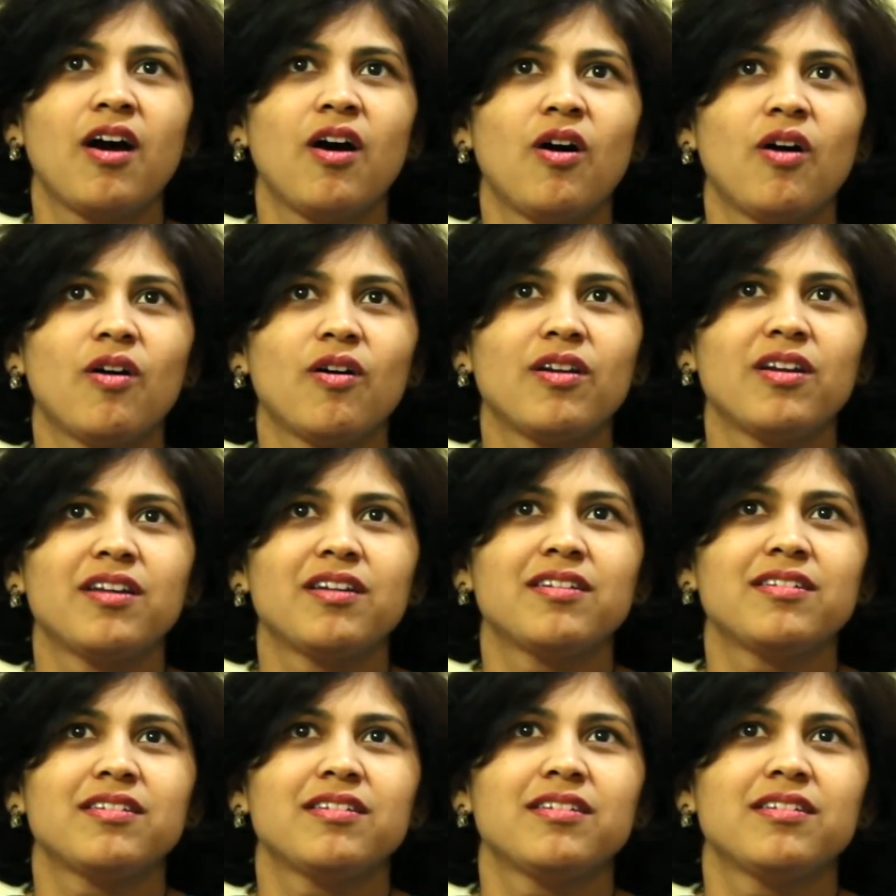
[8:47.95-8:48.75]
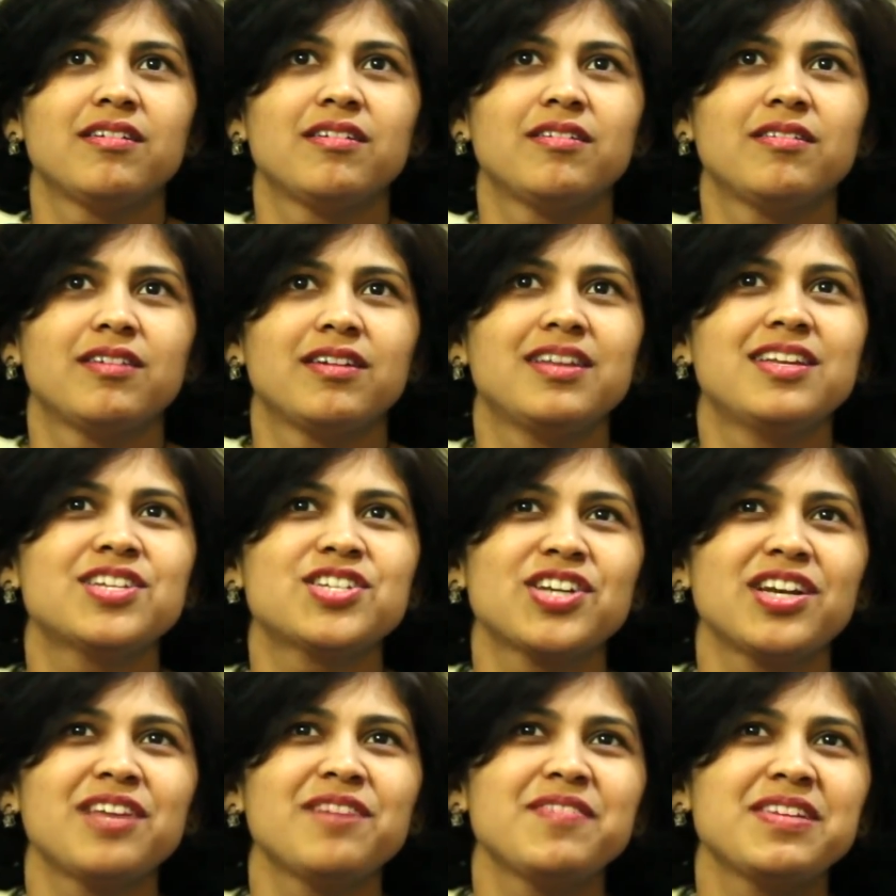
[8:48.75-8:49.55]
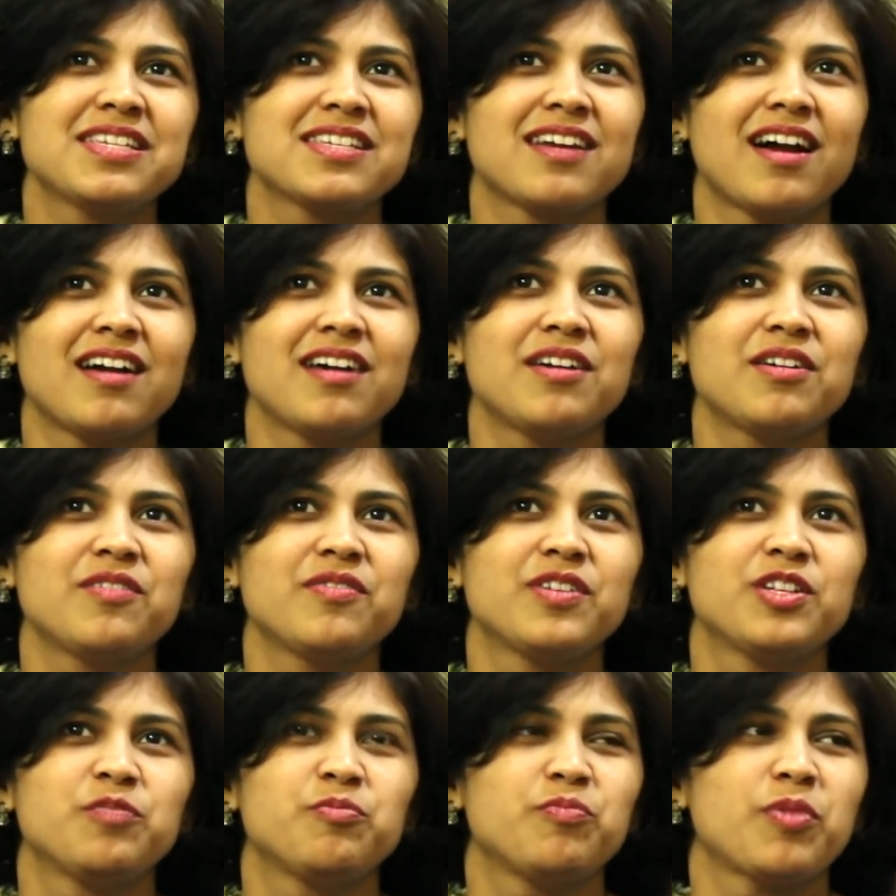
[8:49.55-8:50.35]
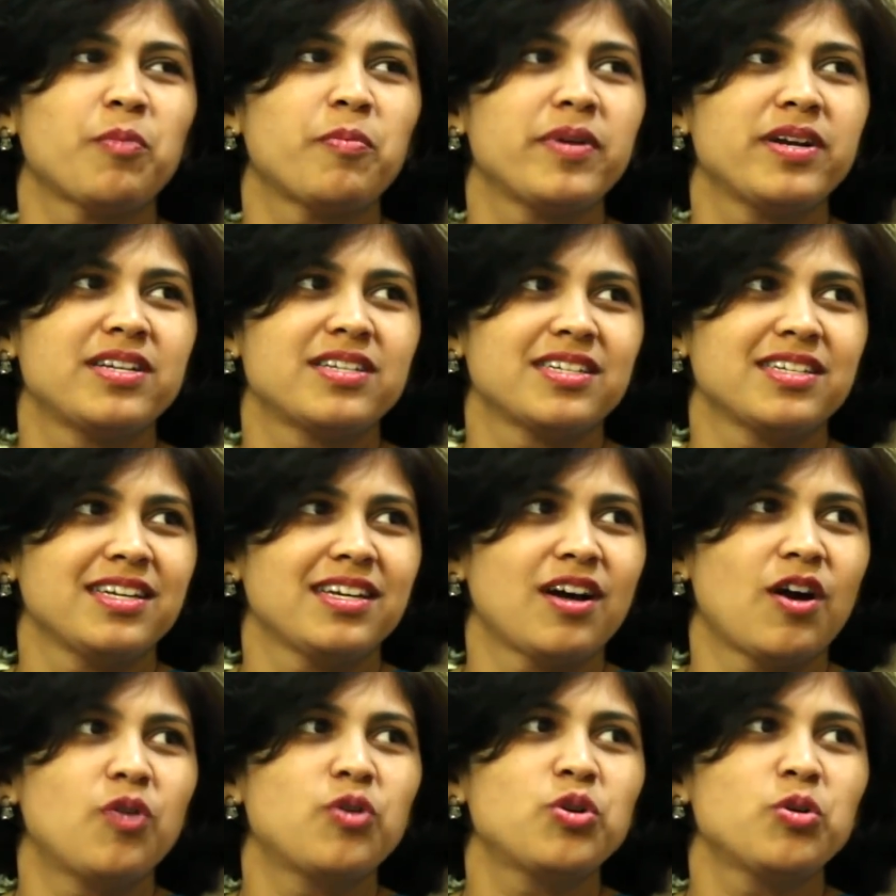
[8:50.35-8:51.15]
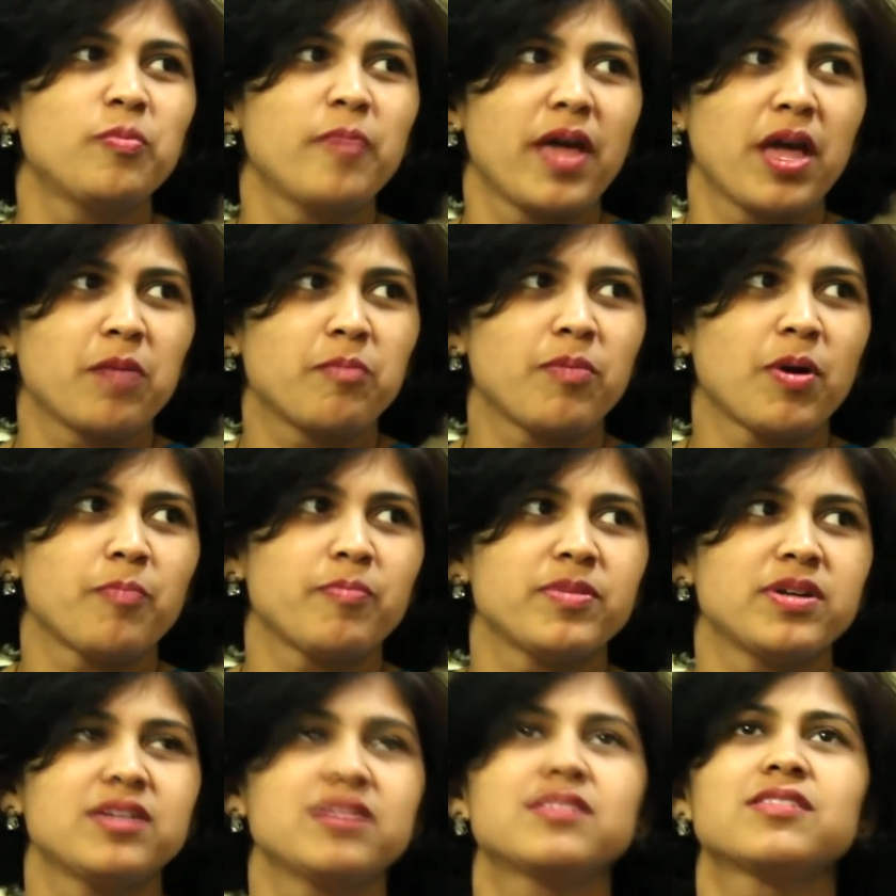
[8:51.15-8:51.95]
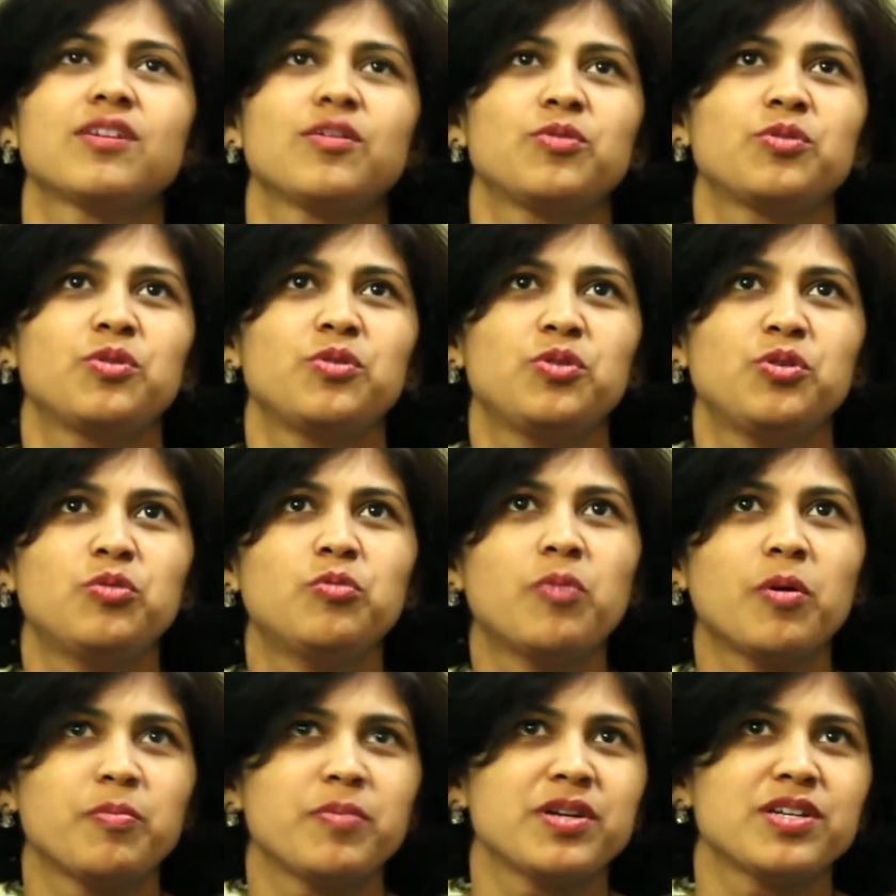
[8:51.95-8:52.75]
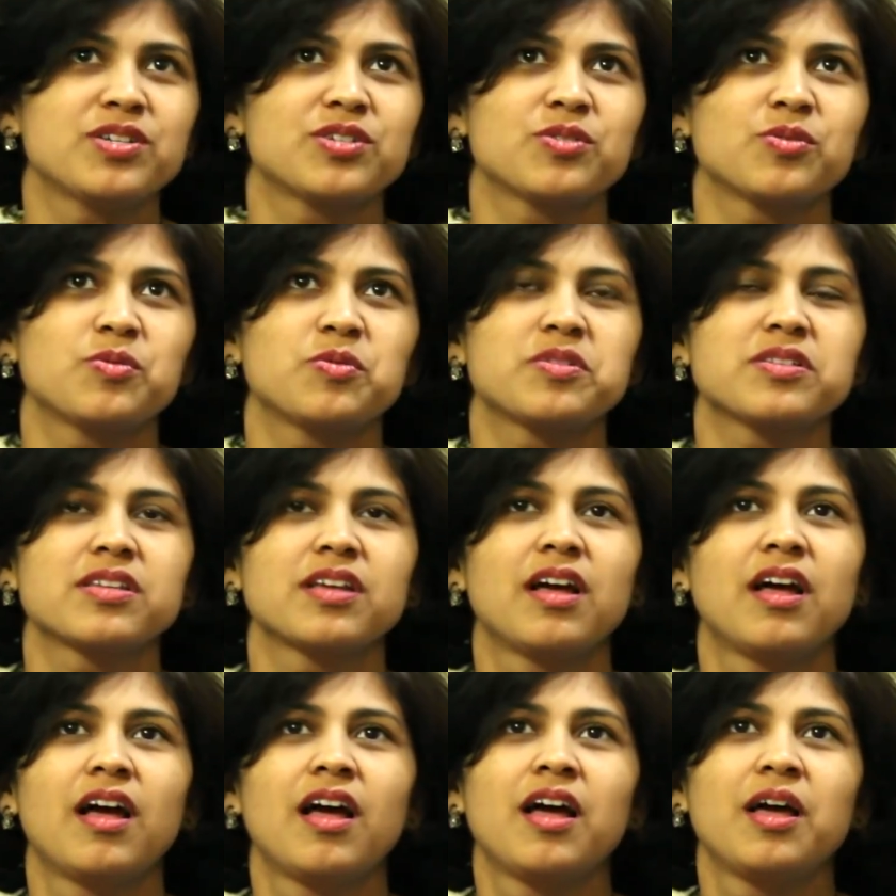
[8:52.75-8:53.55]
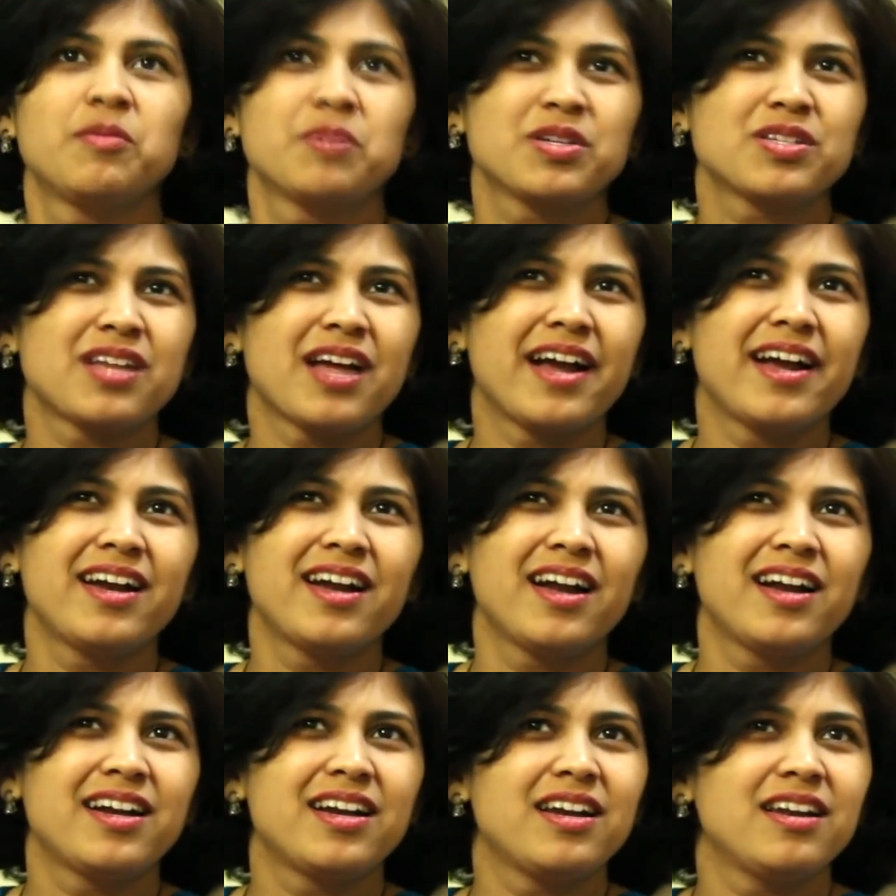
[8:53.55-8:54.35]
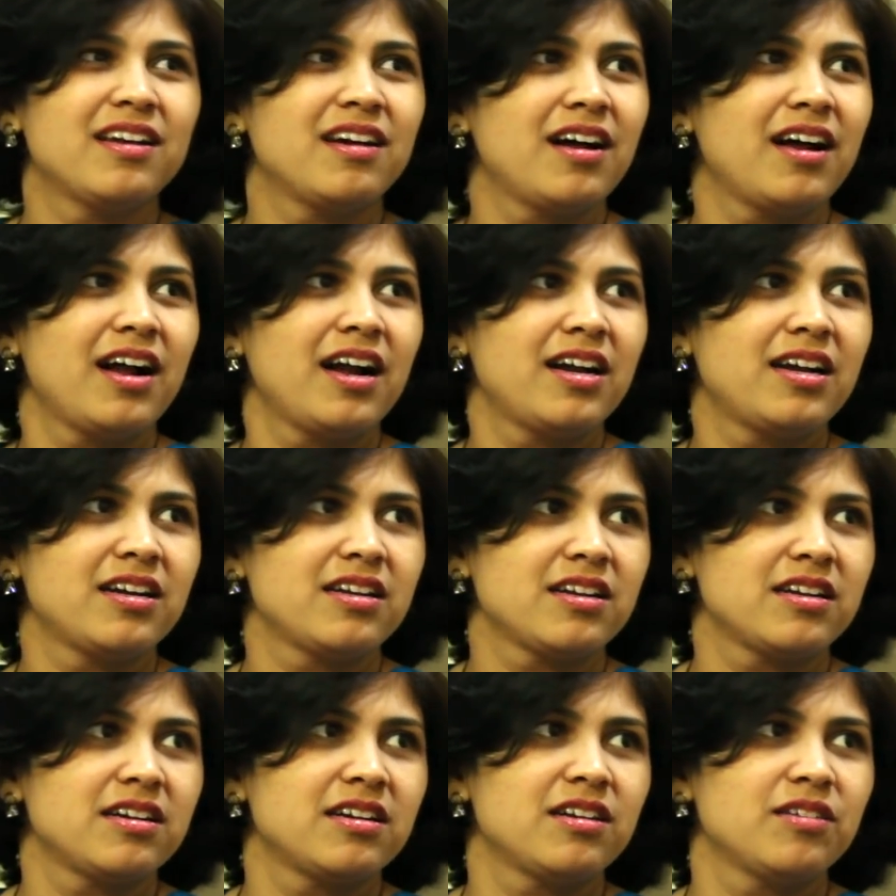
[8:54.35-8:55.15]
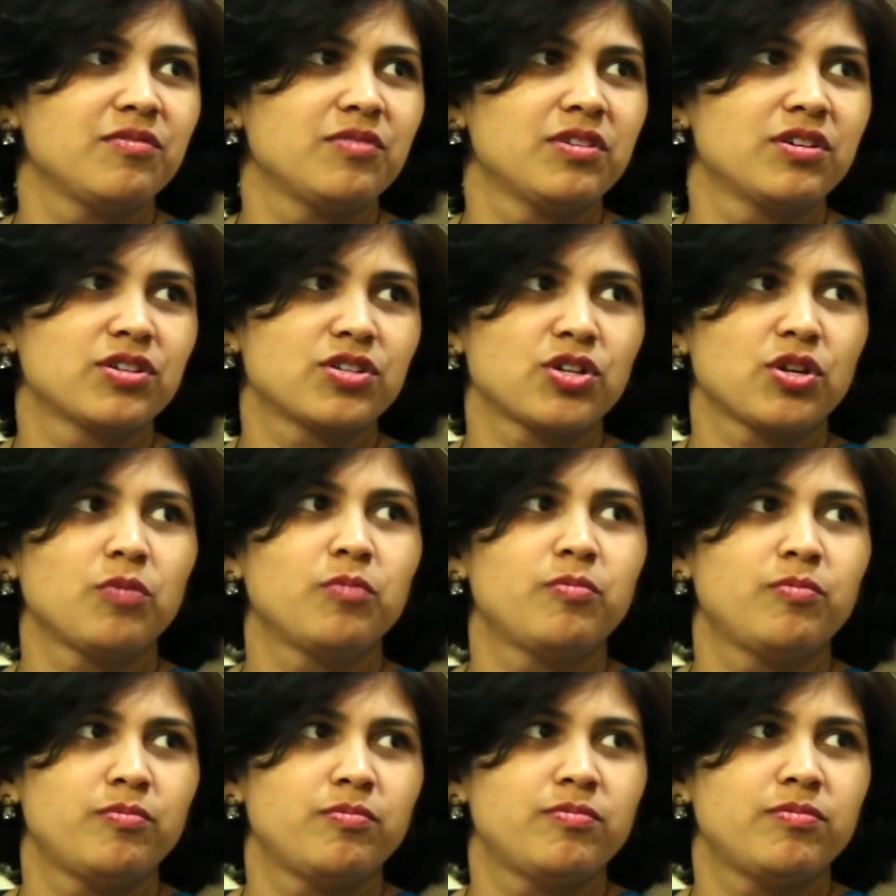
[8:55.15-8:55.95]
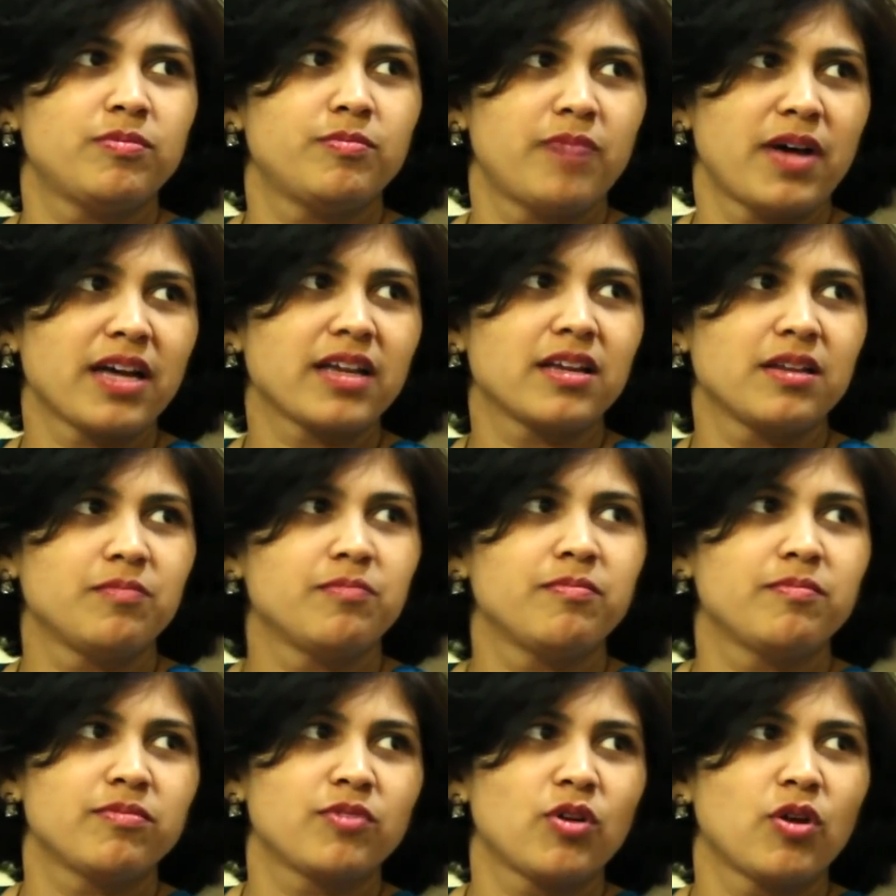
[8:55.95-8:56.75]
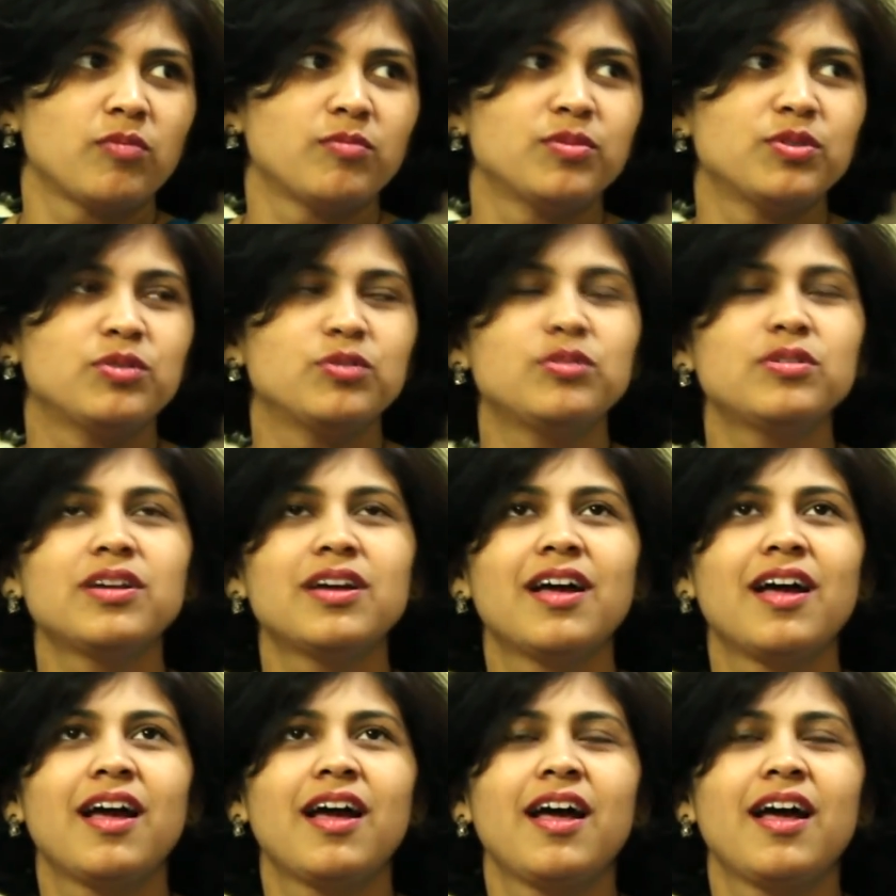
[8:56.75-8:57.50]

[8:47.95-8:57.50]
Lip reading: On initially we started with puppetry, how to make puppets, how to do puppet shows, because I had attended a workshop back in Coimbatore.